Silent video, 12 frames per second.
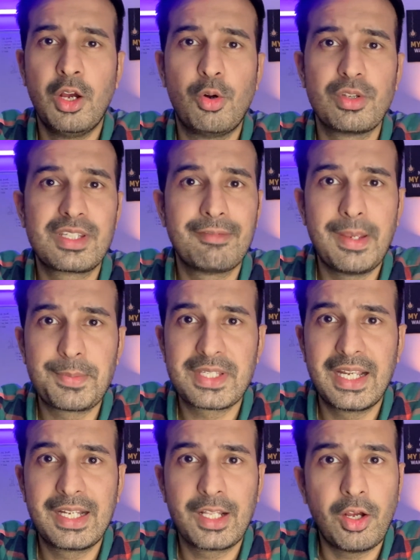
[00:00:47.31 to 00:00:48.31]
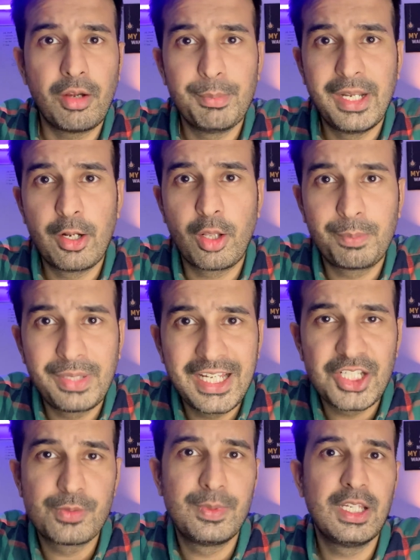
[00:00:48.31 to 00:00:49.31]
host a website made on
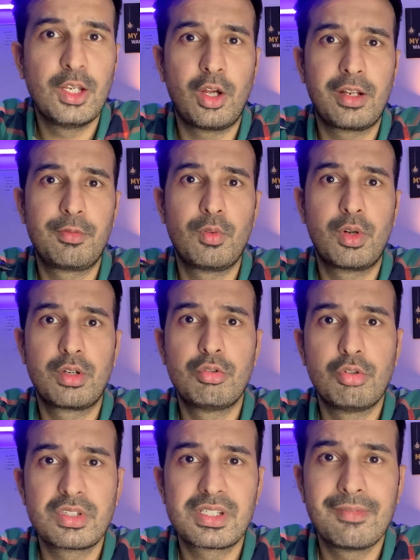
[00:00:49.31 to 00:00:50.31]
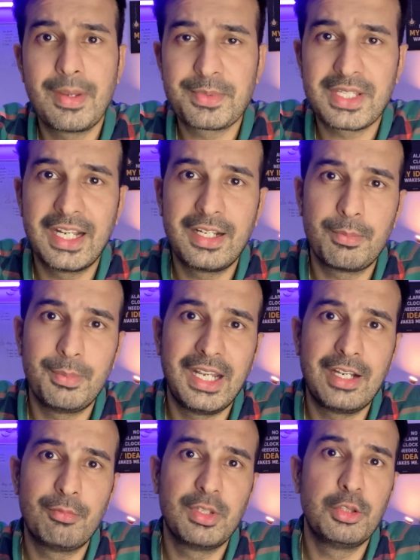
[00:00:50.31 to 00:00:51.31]
PHP or if you want to host a website
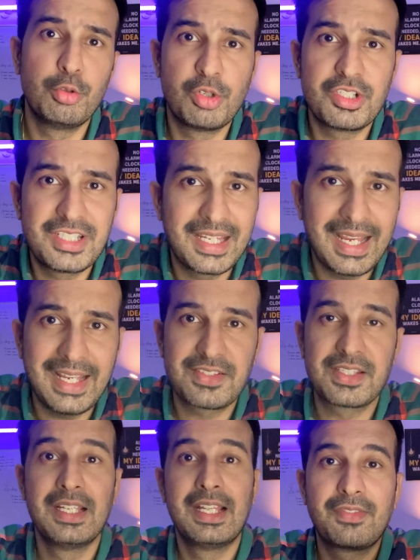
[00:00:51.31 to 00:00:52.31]
made with Node.js,